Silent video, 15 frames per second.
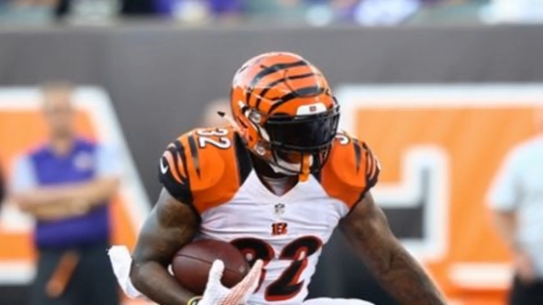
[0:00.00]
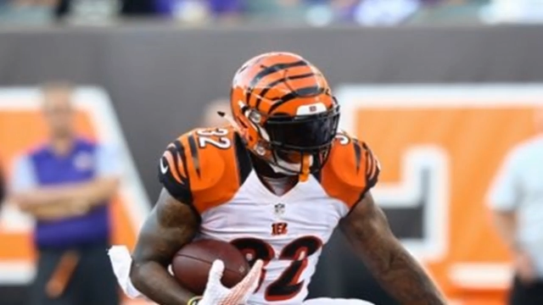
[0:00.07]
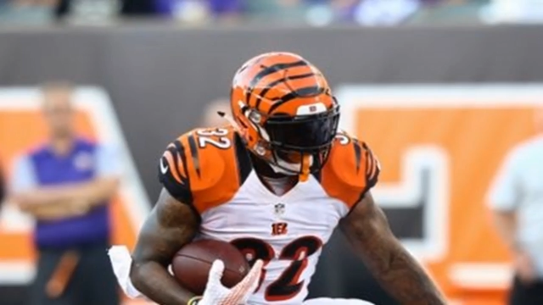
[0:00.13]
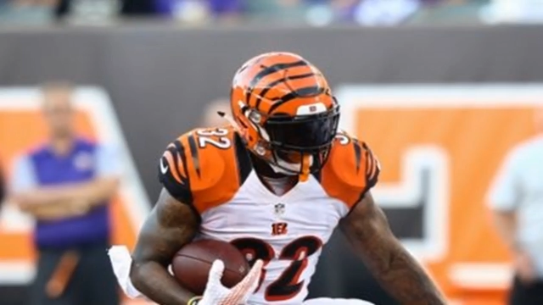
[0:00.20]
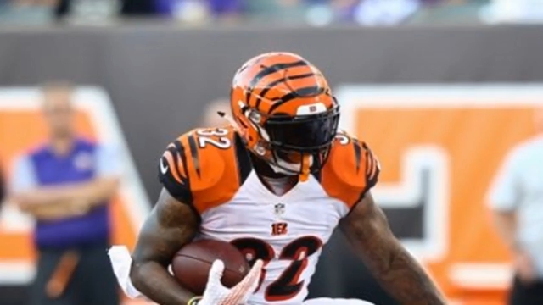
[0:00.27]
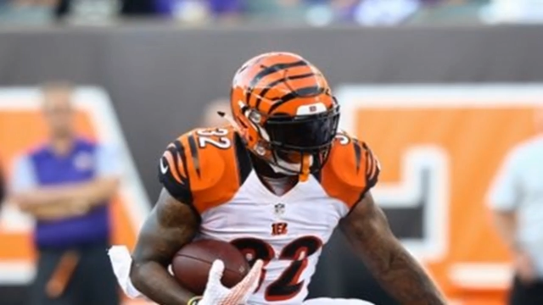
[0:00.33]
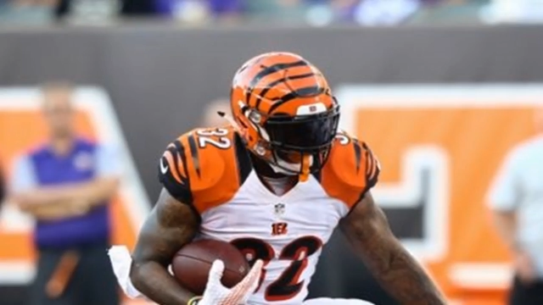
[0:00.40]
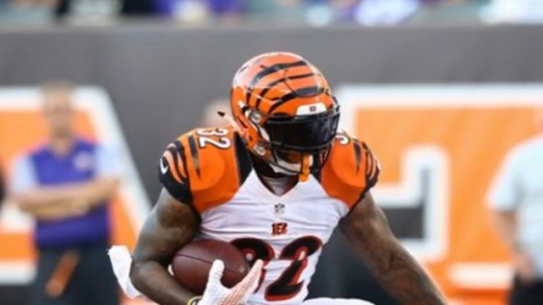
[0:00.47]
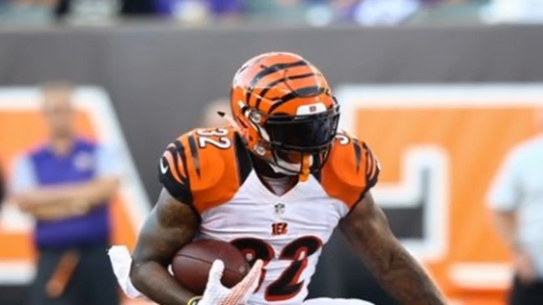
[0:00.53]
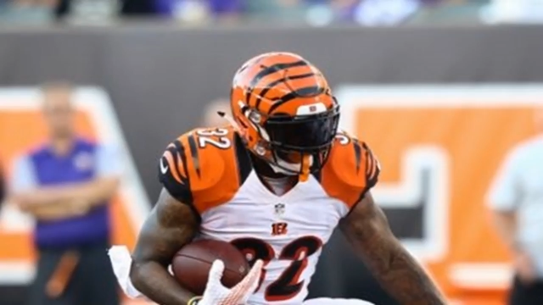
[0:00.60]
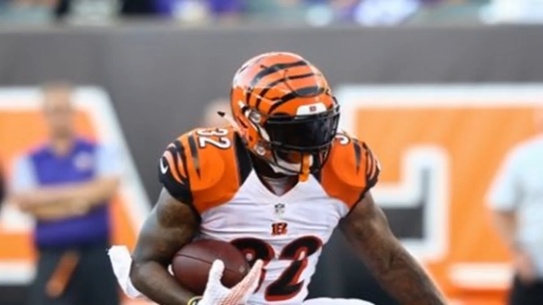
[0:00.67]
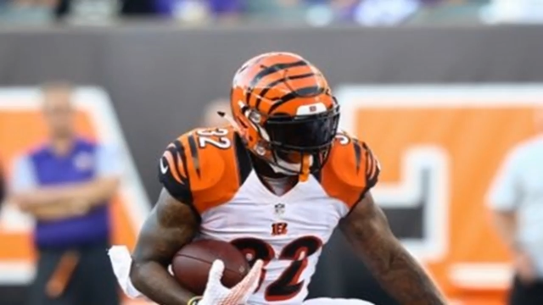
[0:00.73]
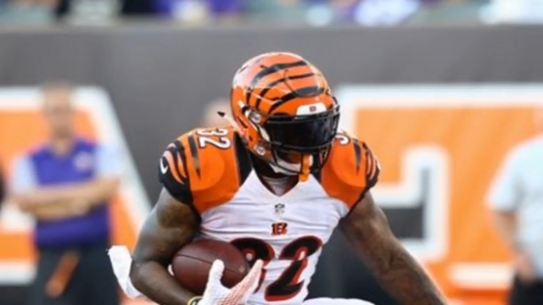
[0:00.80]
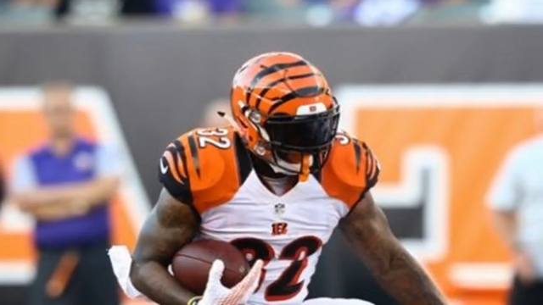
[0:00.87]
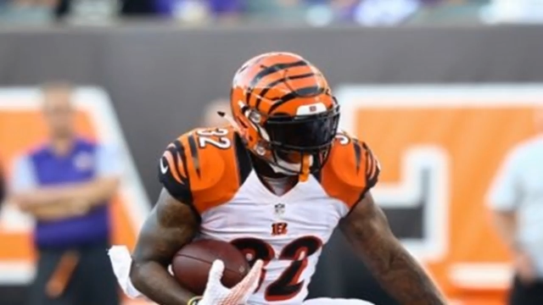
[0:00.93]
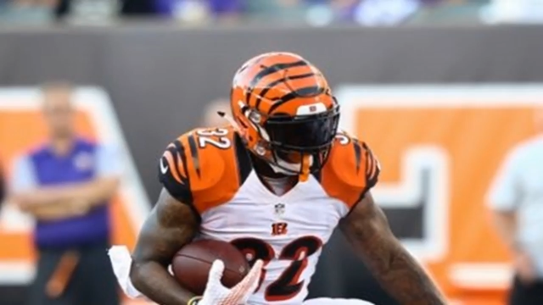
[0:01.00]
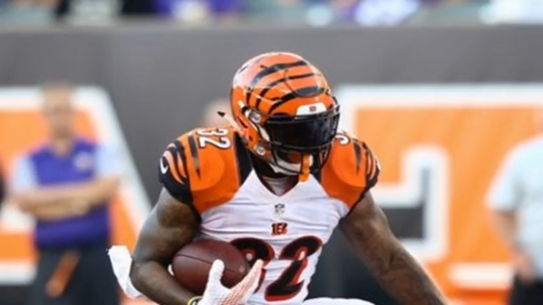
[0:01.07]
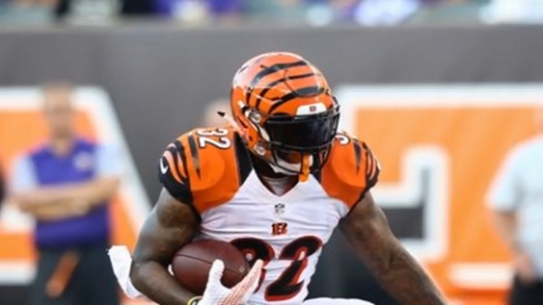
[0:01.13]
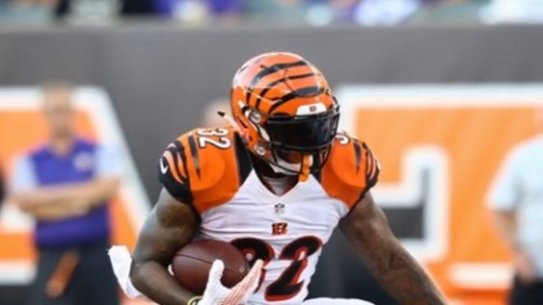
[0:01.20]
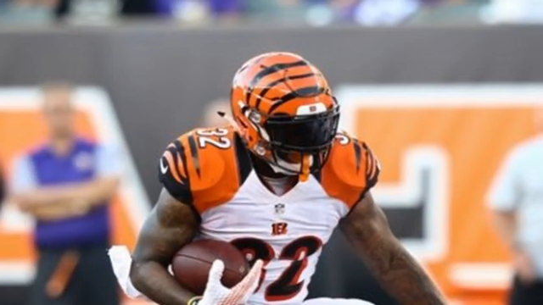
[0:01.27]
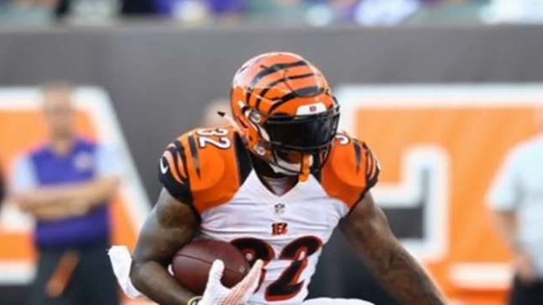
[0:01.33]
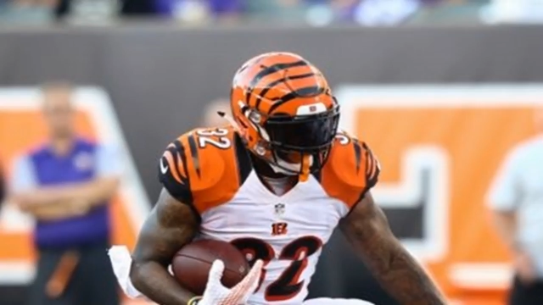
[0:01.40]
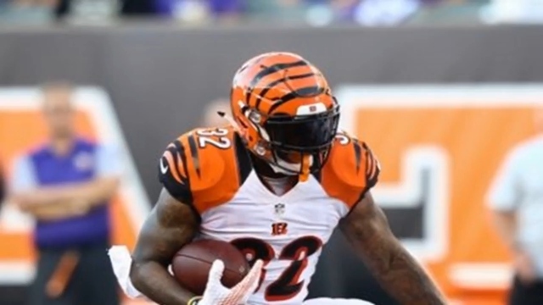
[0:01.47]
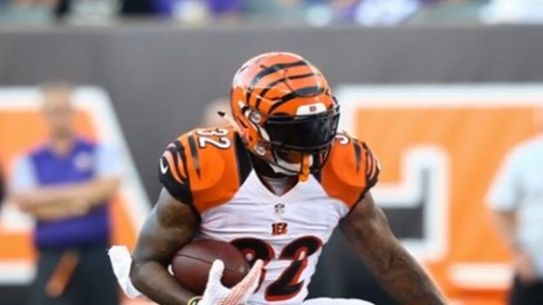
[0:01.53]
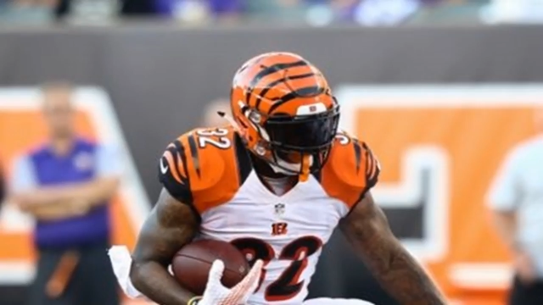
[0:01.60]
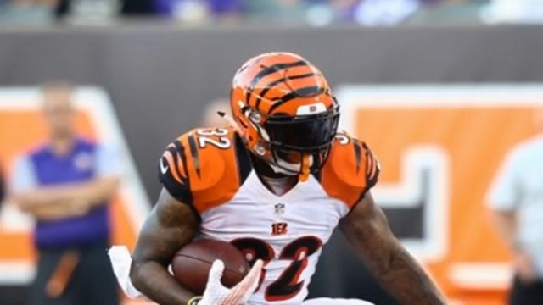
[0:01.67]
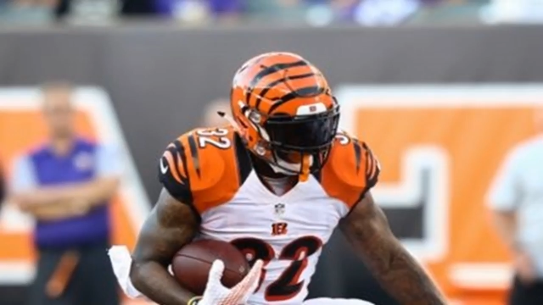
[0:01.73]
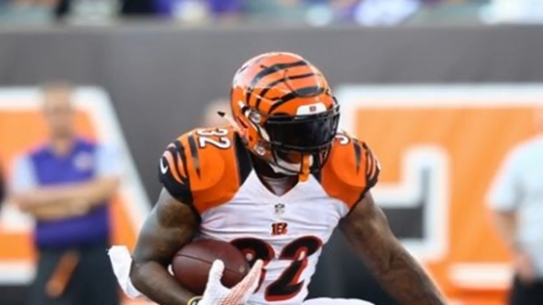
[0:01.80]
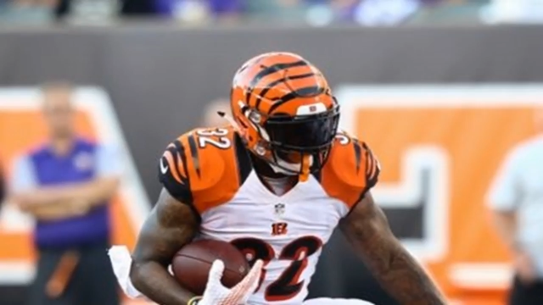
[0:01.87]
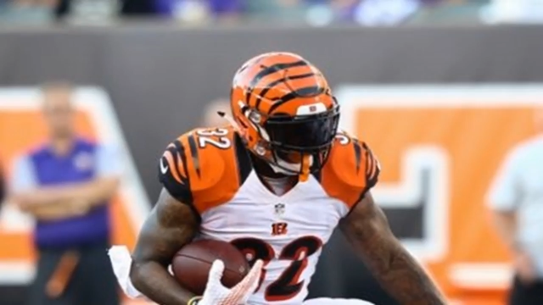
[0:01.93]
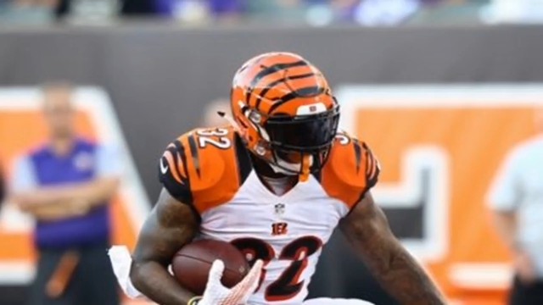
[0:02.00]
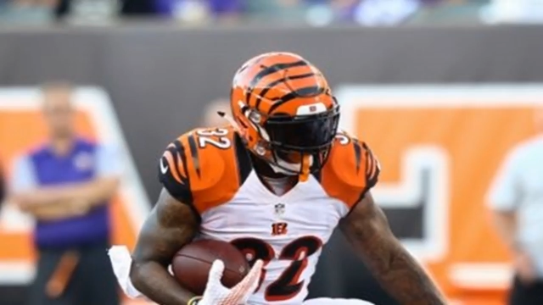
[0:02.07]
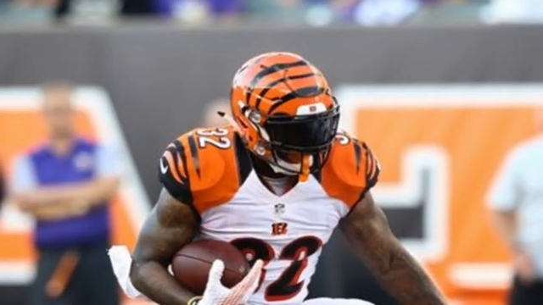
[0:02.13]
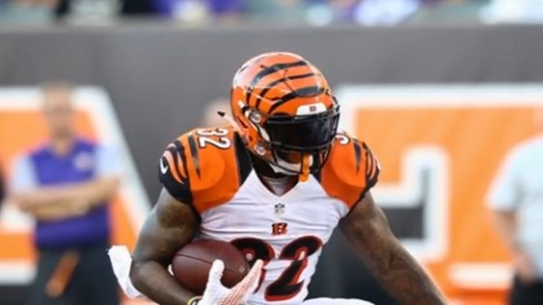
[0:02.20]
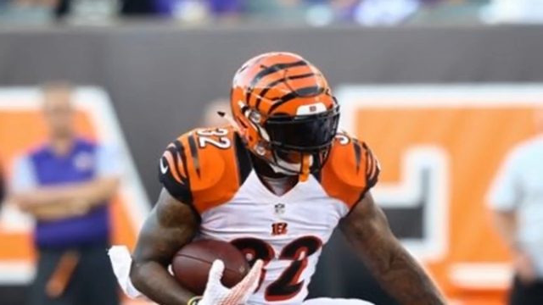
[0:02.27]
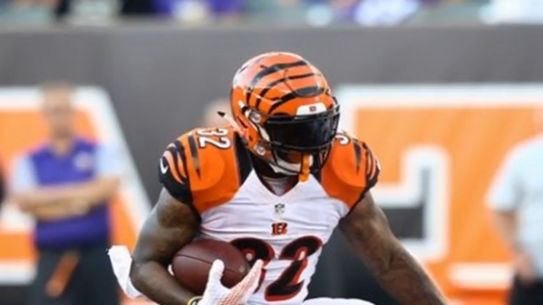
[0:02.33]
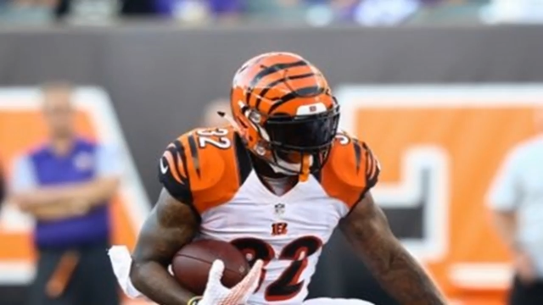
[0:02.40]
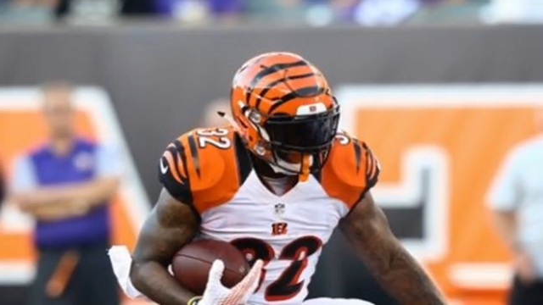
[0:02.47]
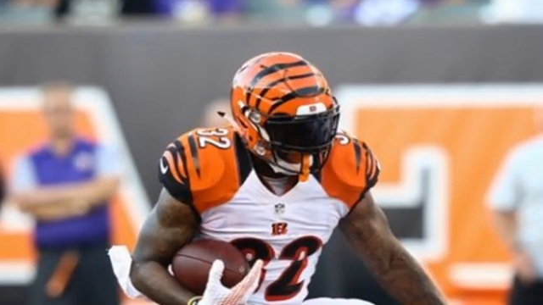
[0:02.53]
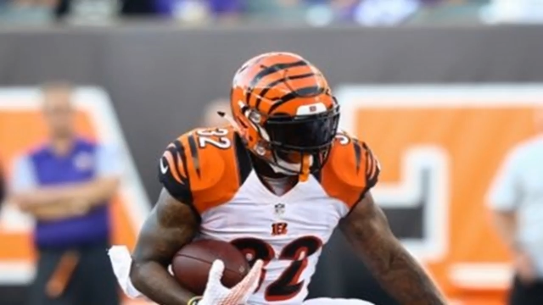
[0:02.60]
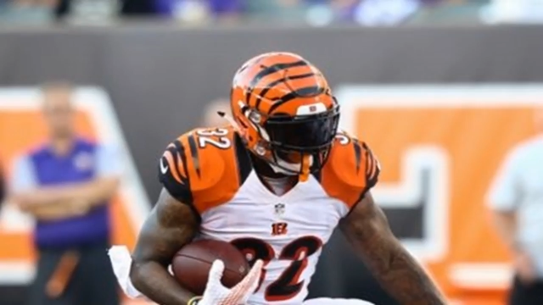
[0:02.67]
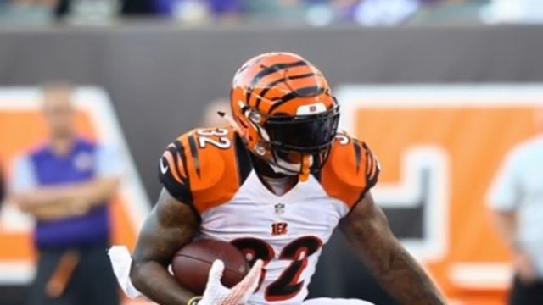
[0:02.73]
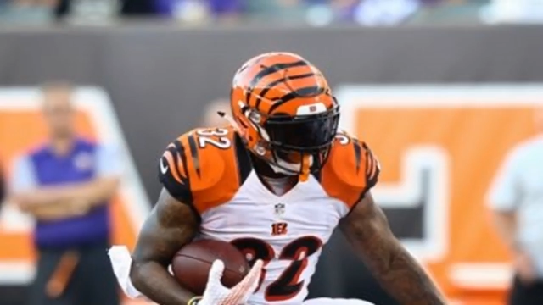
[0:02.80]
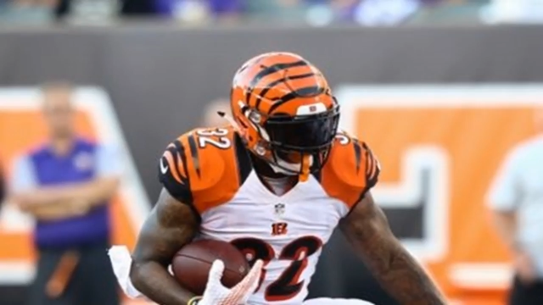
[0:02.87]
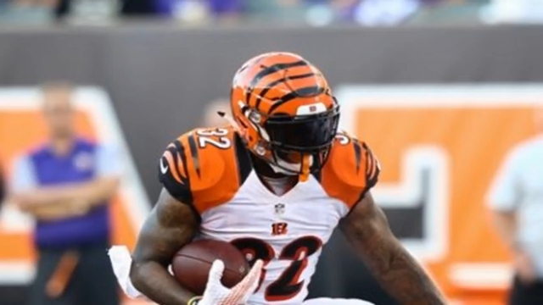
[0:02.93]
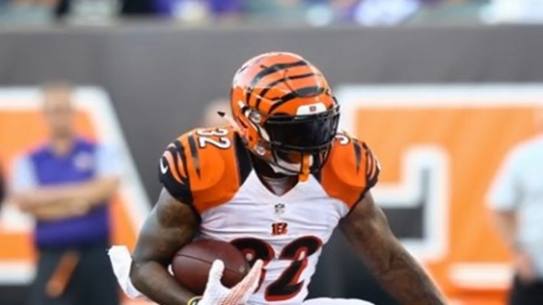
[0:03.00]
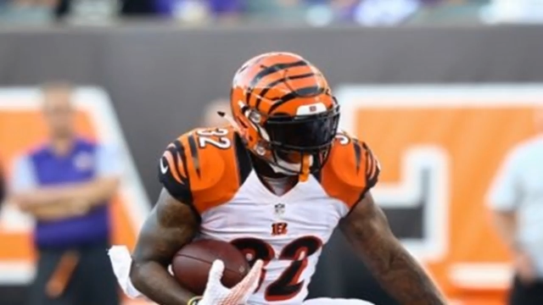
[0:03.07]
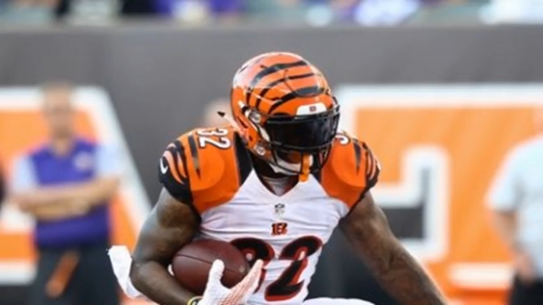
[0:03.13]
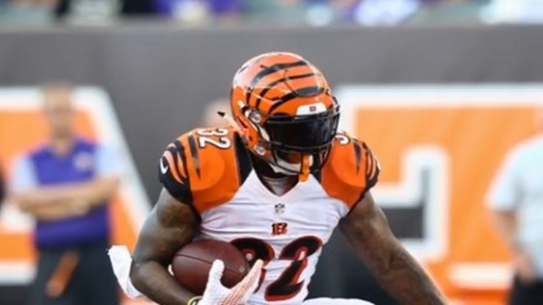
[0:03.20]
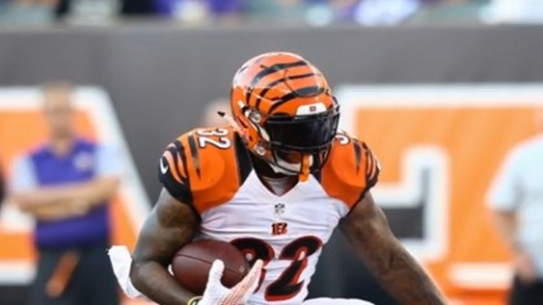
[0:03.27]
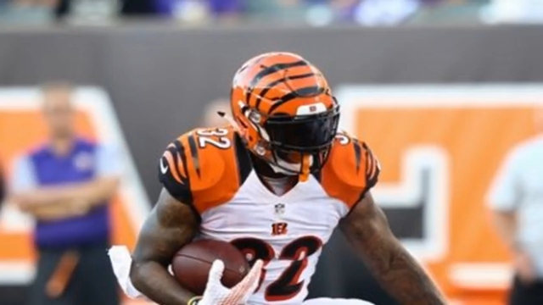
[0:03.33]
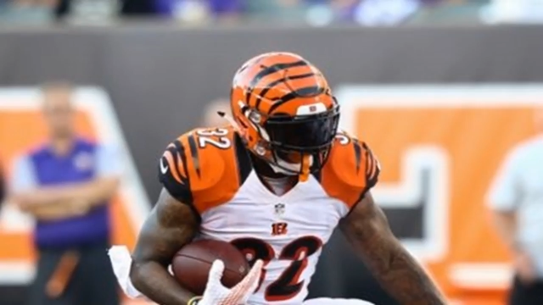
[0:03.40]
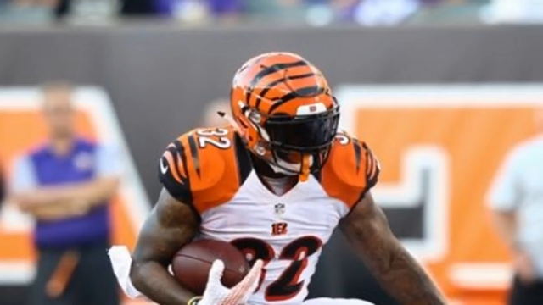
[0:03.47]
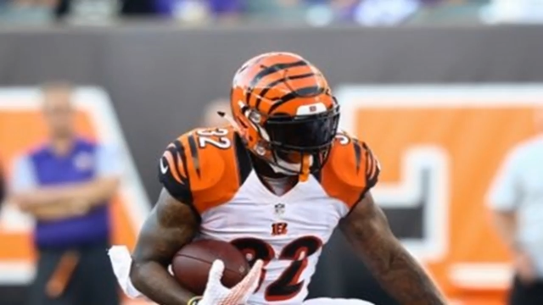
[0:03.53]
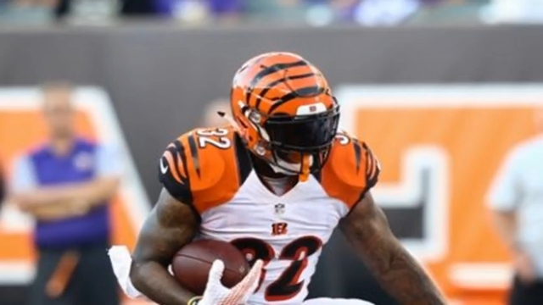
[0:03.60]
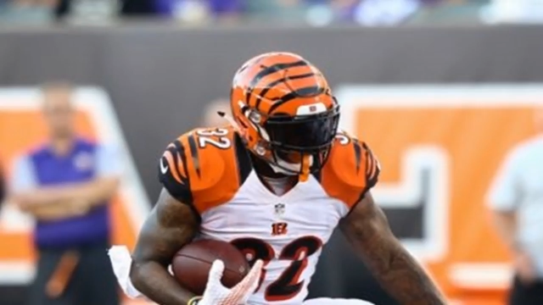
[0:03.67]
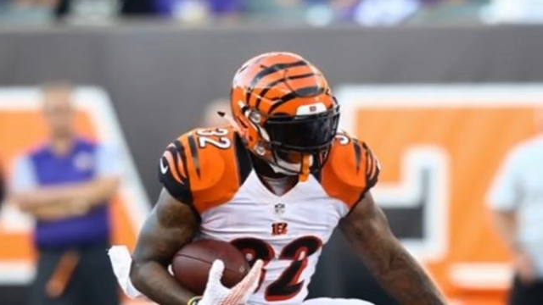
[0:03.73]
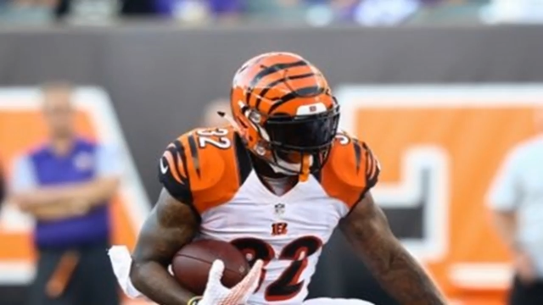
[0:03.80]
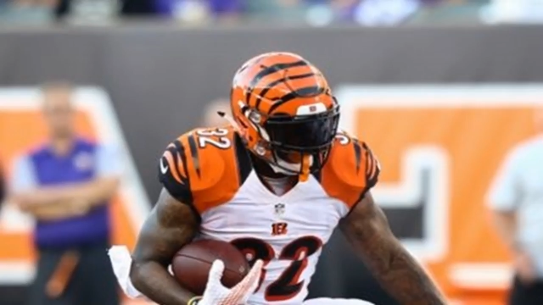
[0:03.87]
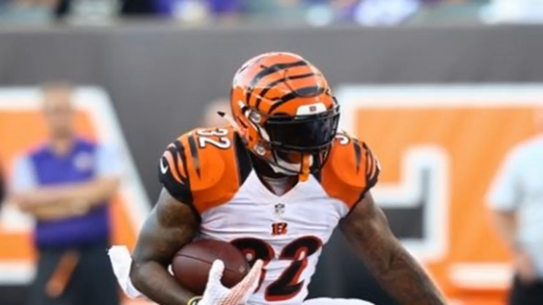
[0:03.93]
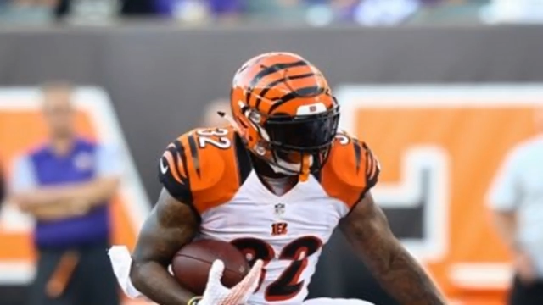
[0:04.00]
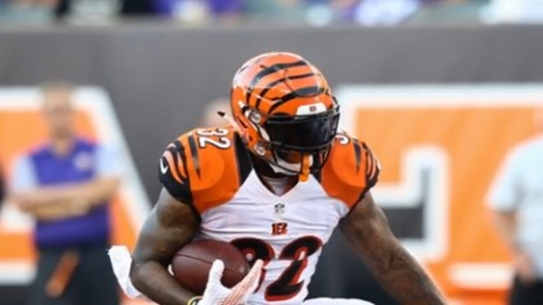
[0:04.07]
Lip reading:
(no speaker visible)